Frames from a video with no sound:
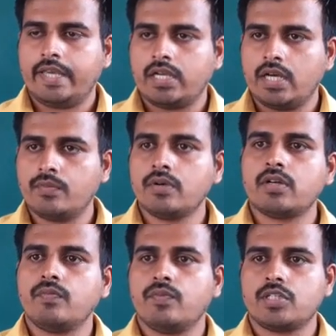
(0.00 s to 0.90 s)

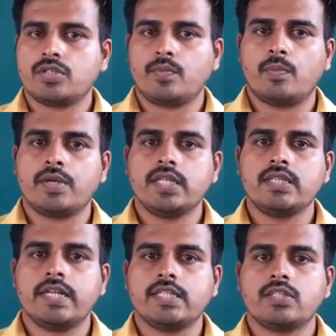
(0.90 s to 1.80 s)
covered first property,
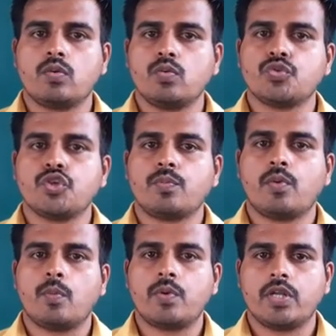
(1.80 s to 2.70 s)
that is closure
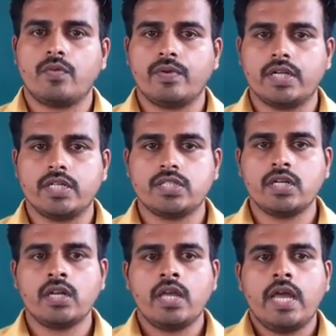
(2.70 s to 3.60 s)
property of
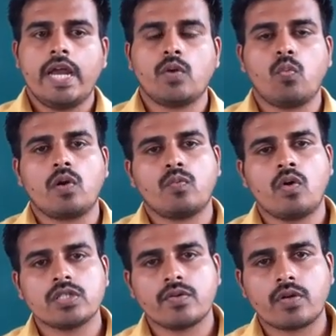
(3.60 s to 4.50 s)
integer, and what was our